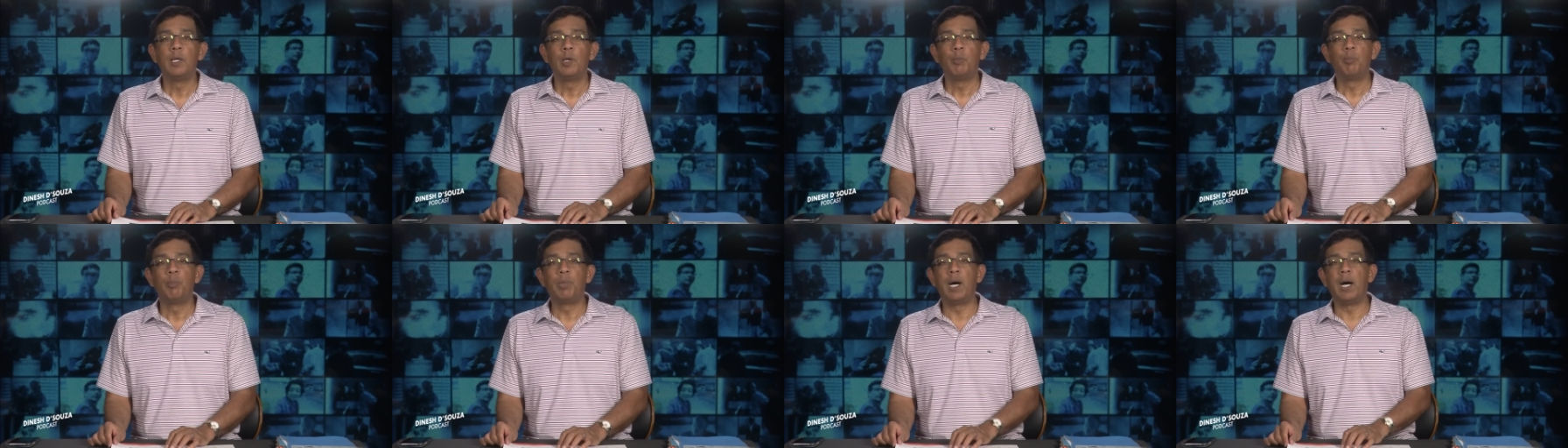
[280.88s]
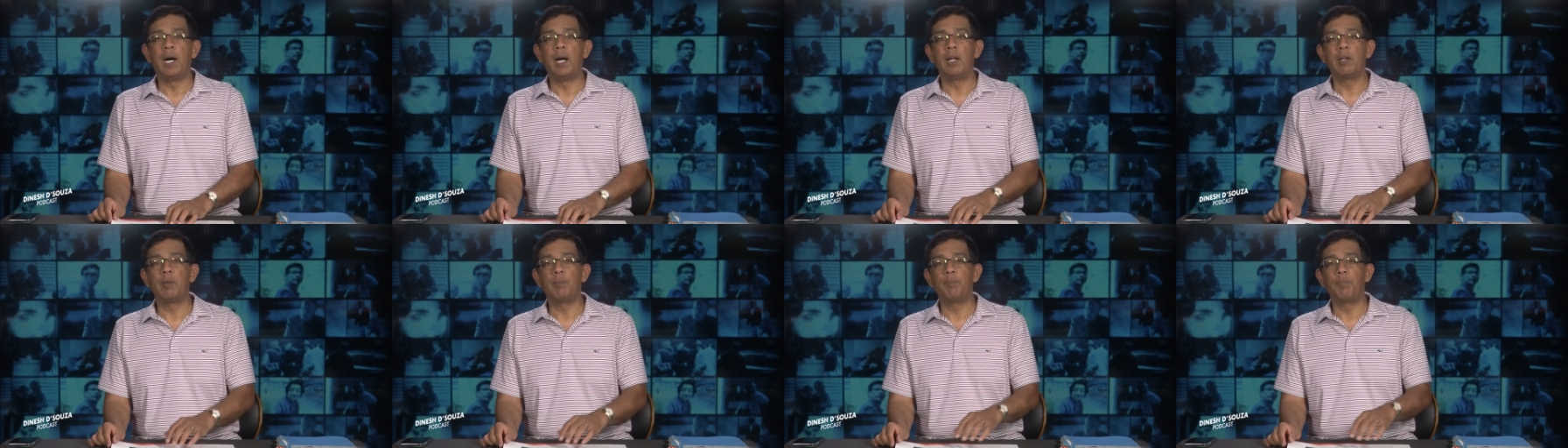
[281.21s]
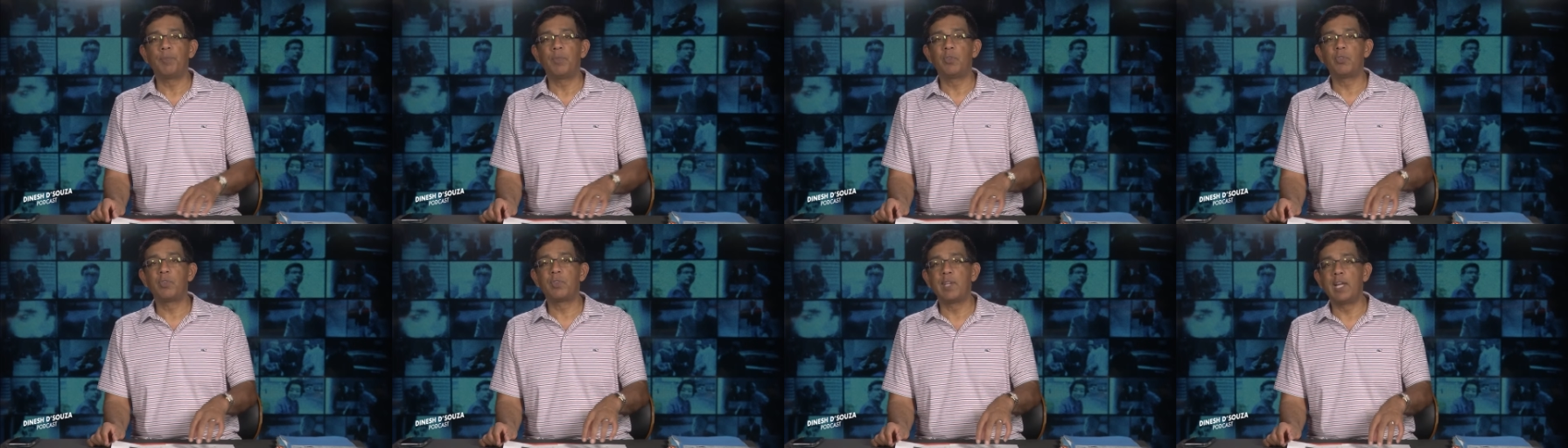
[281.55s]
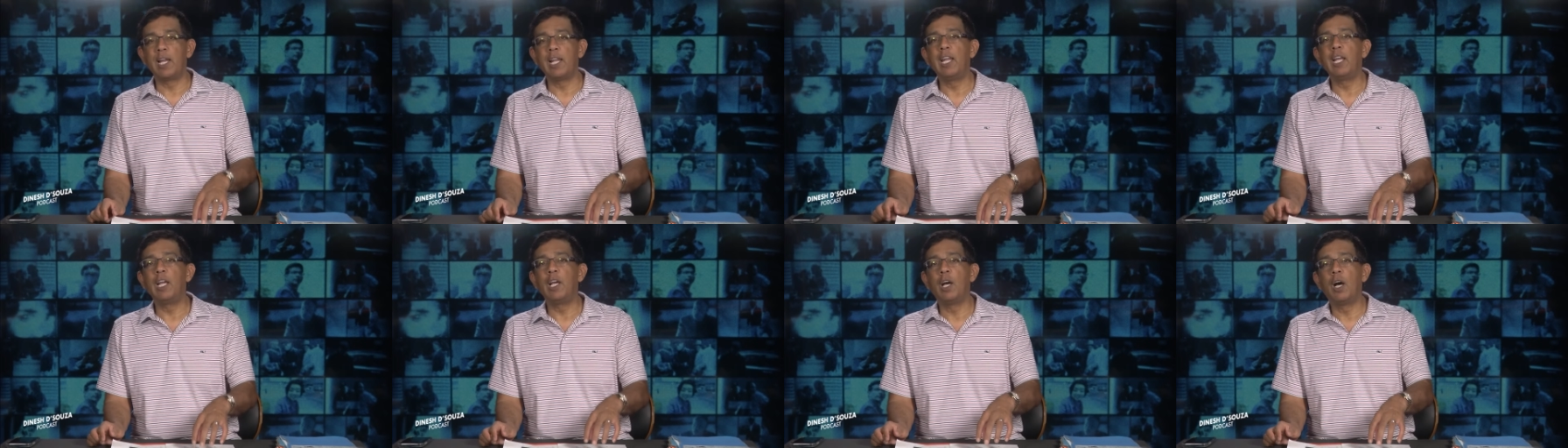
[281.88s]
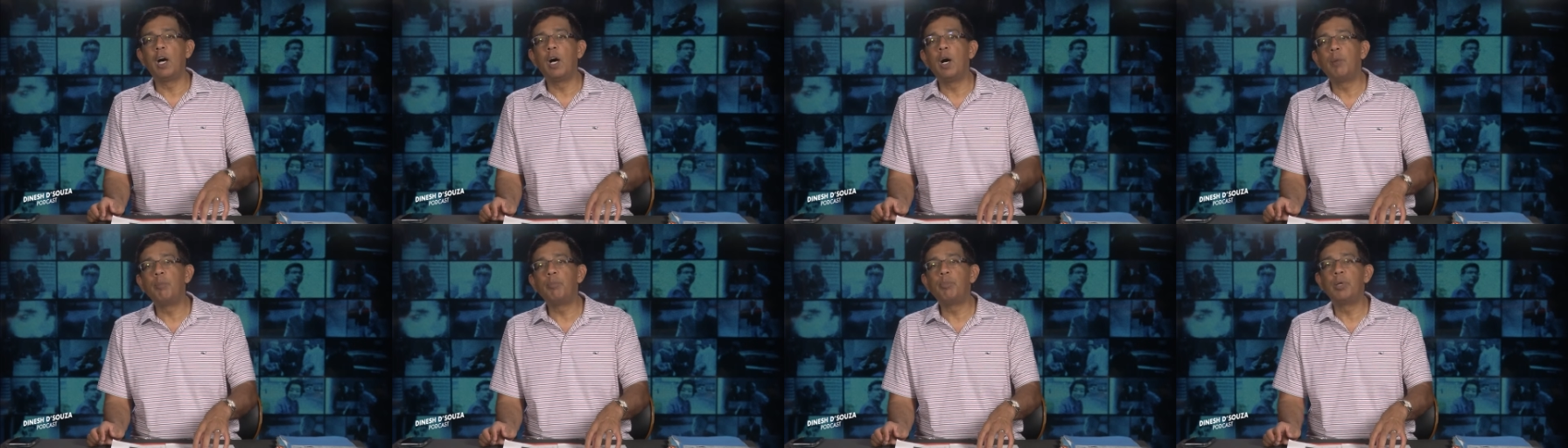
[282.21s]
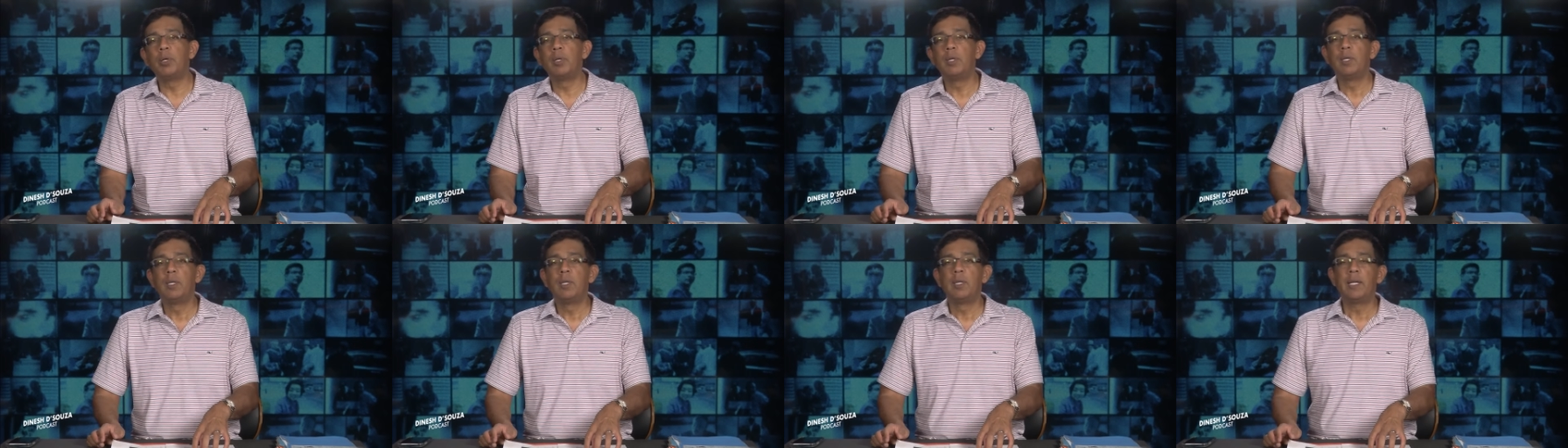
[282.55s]
But setting up
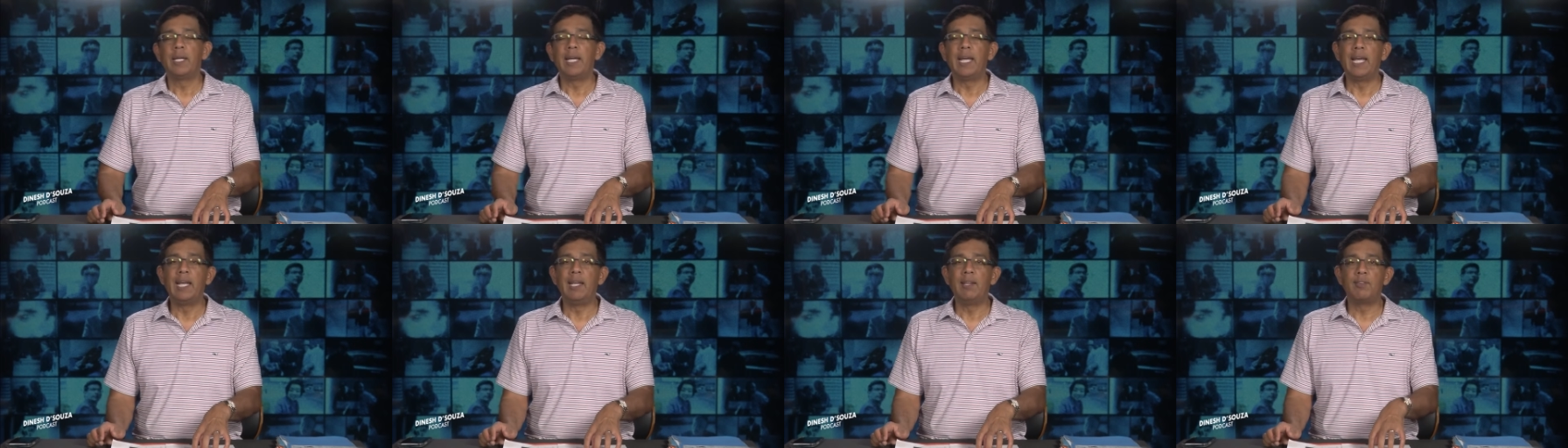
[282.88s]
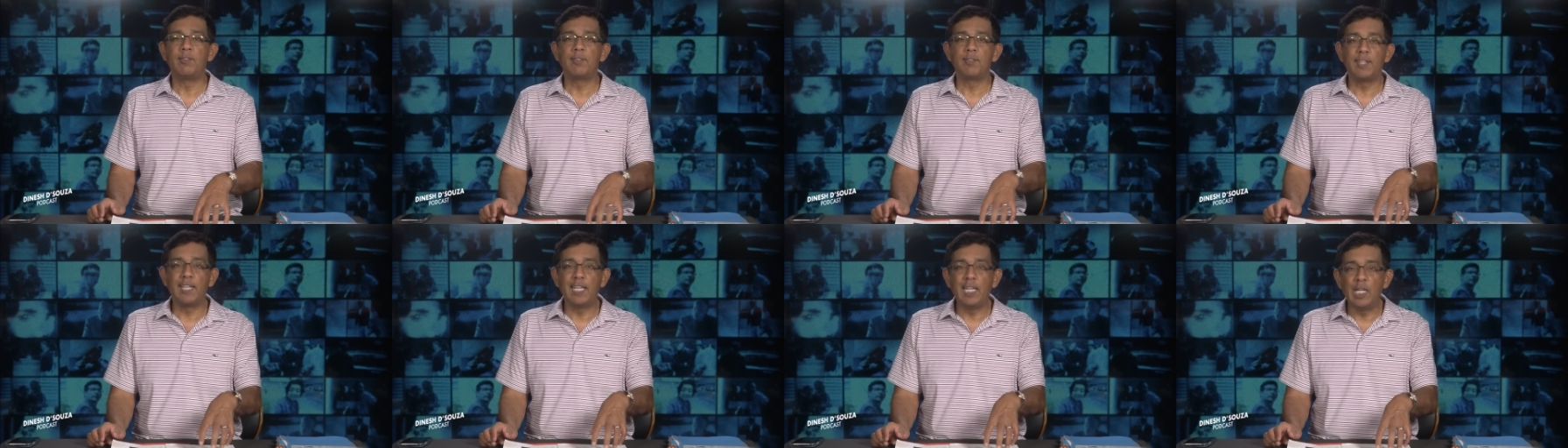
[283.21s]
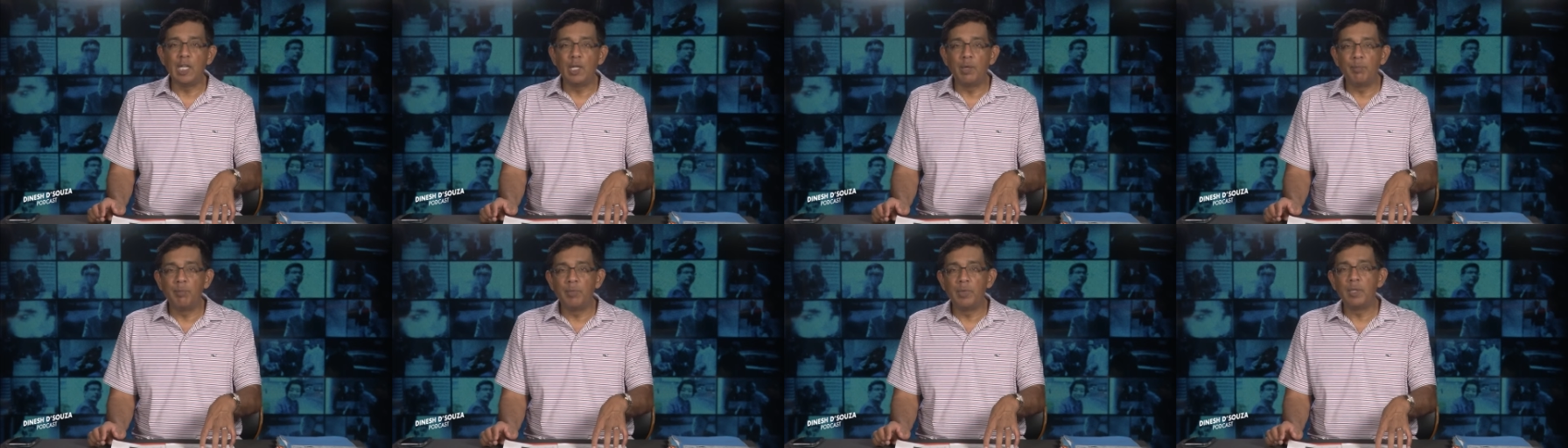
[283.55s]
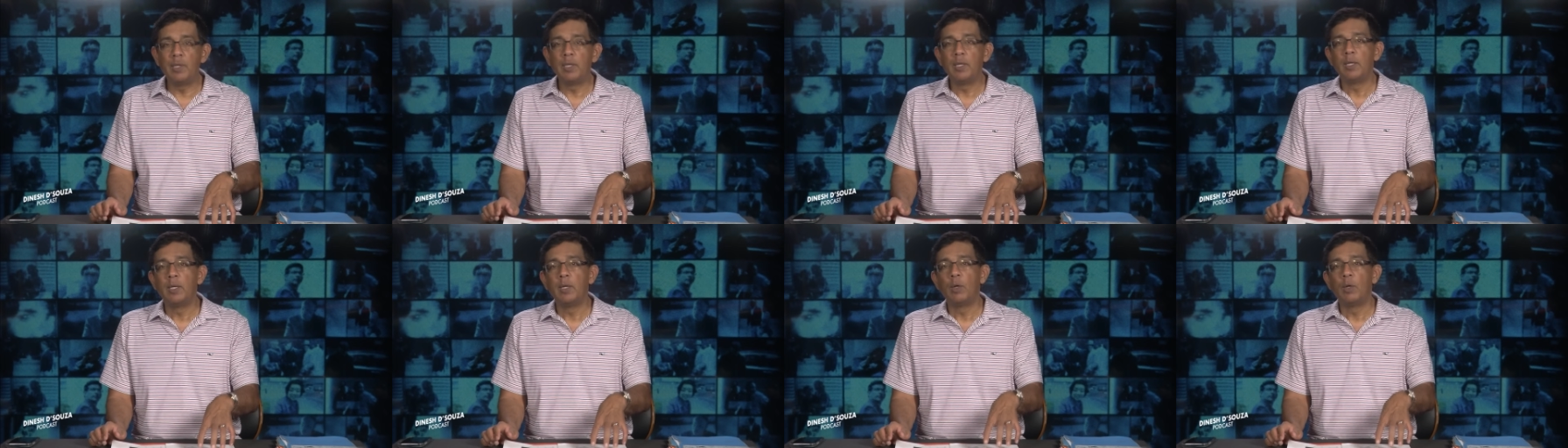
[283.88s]
a scheme